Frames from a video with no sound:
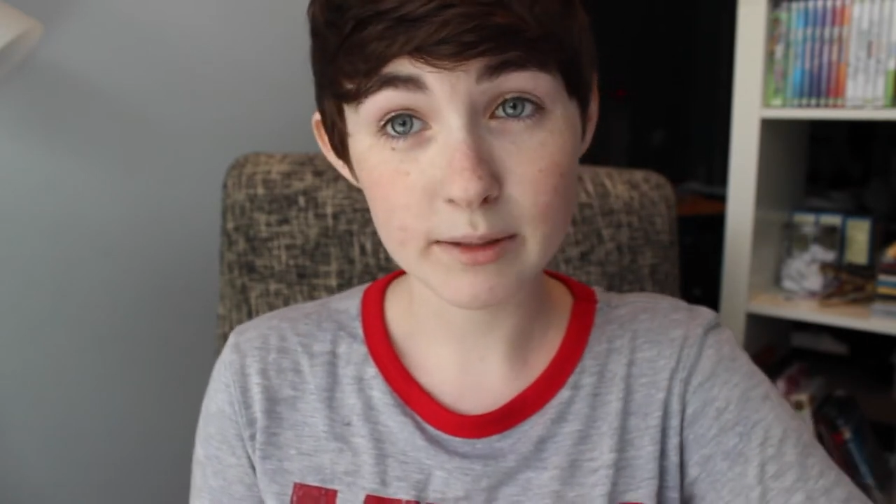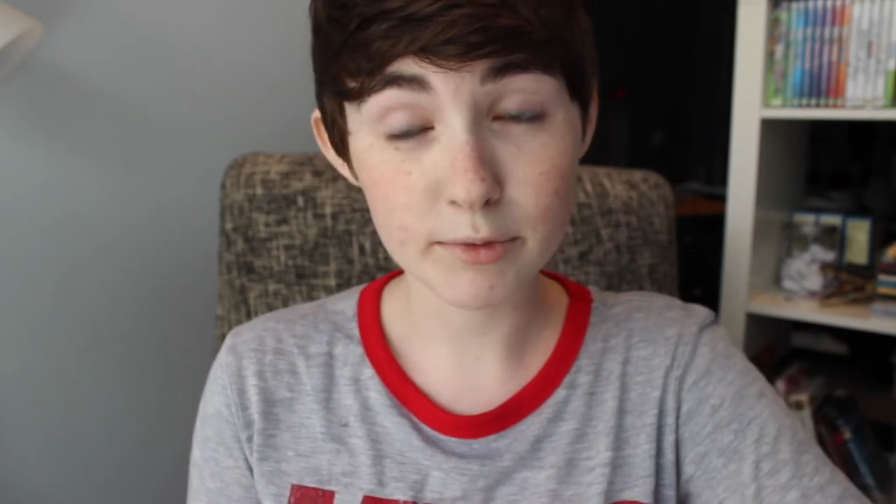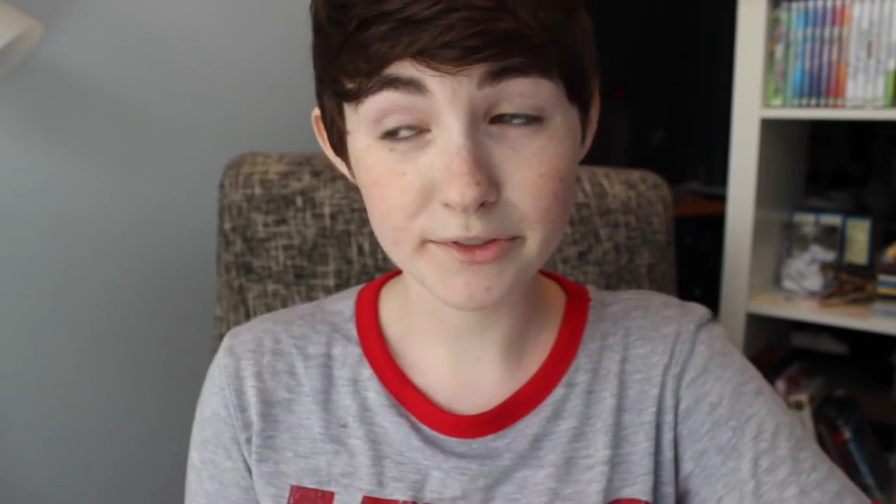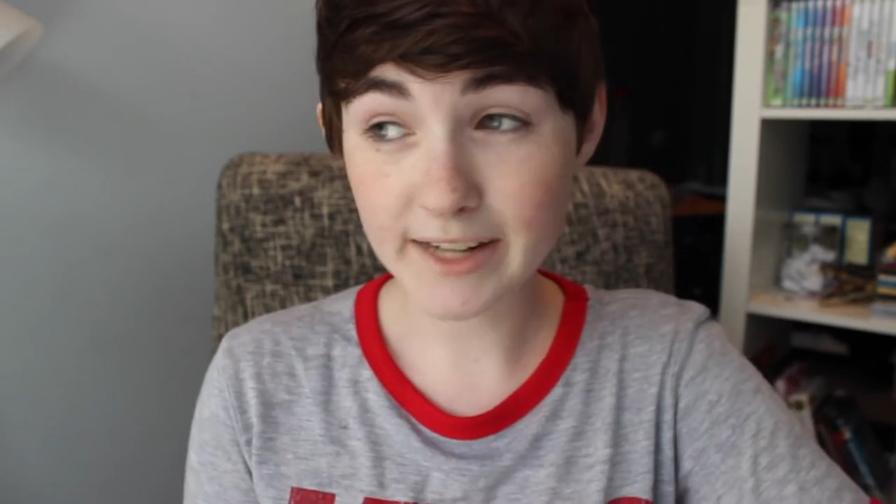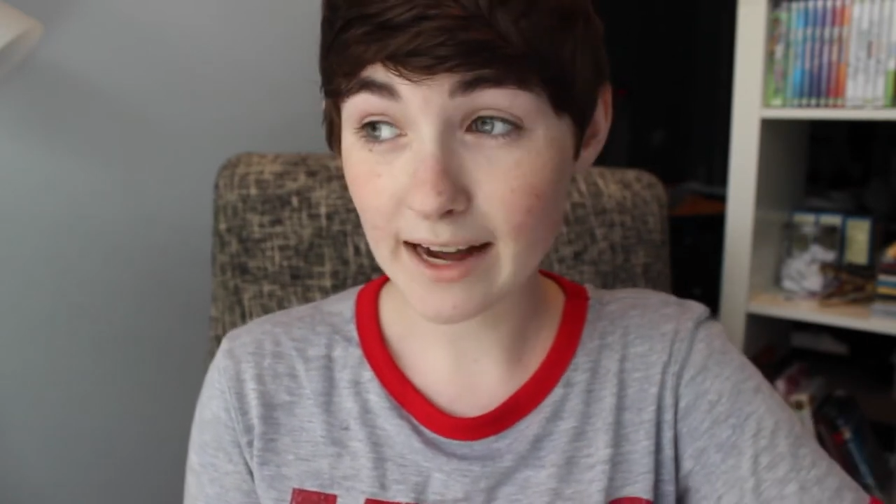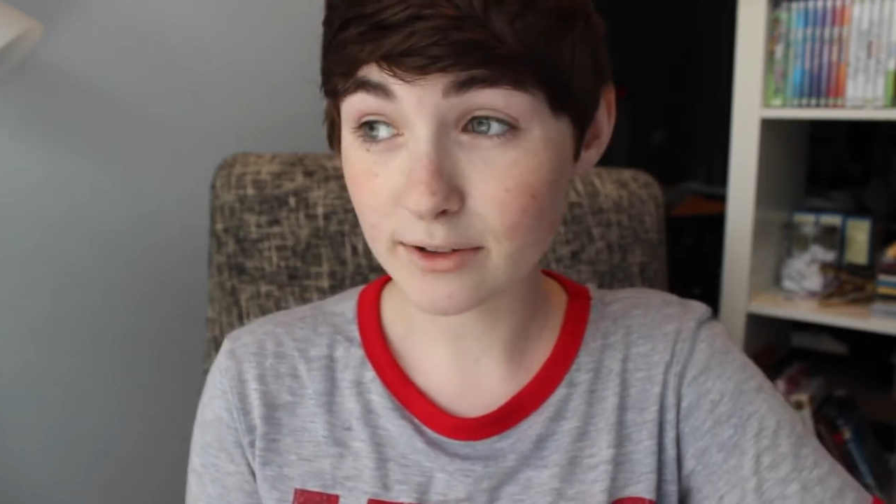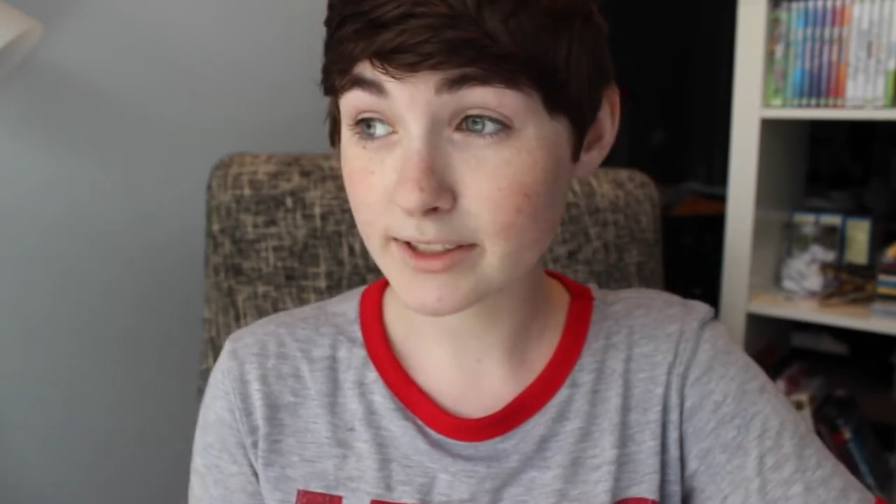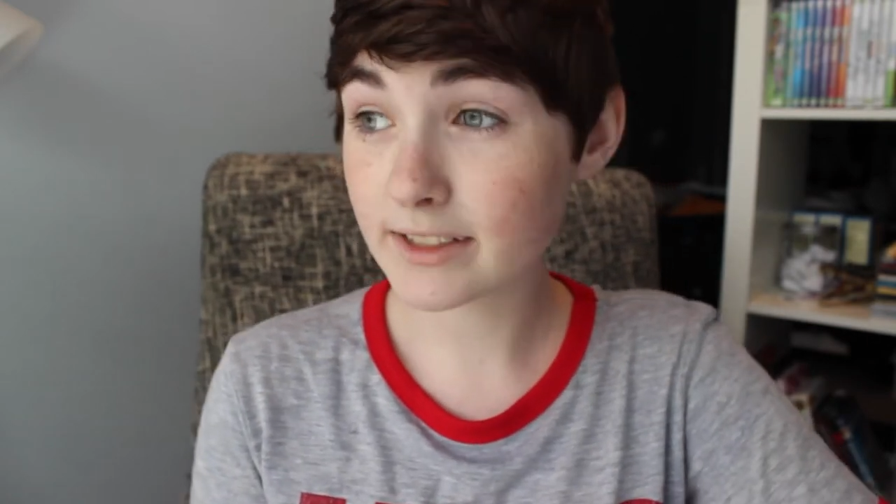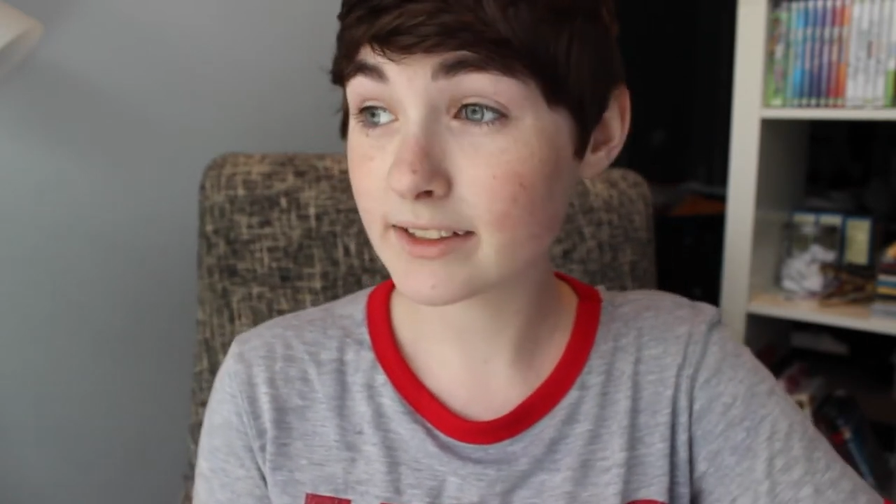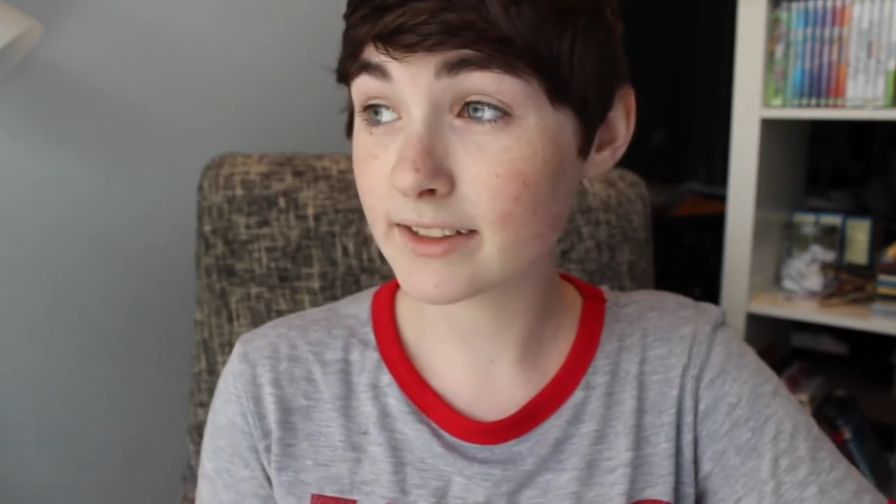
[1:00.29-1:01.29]
he moved
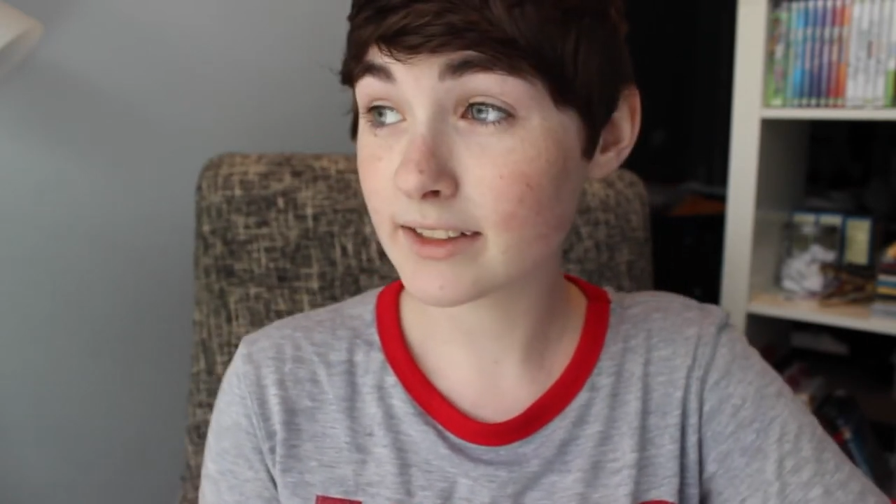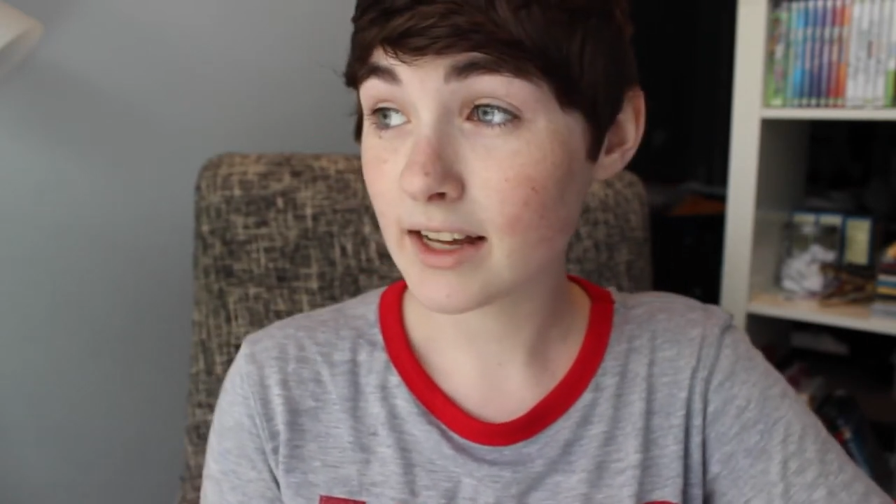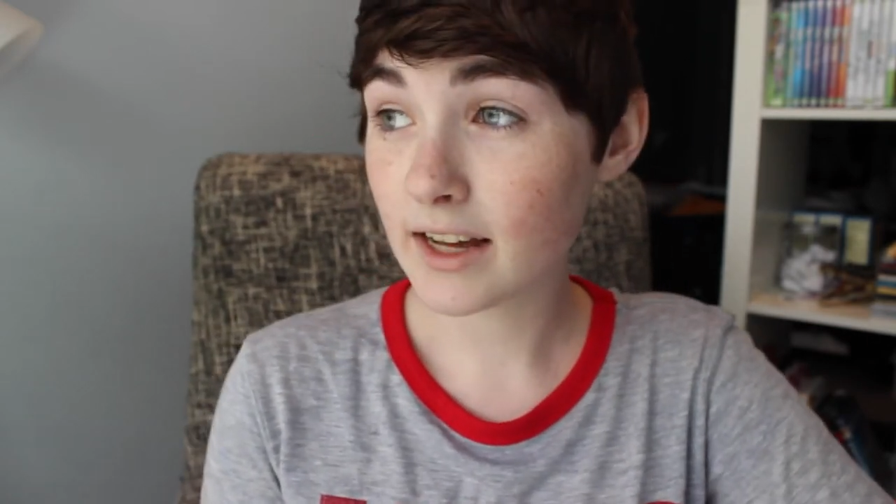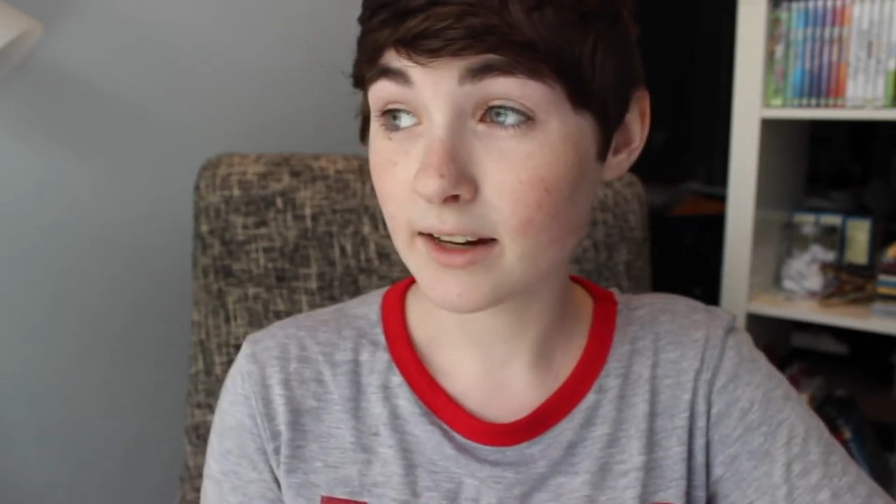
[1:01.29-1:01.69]
houses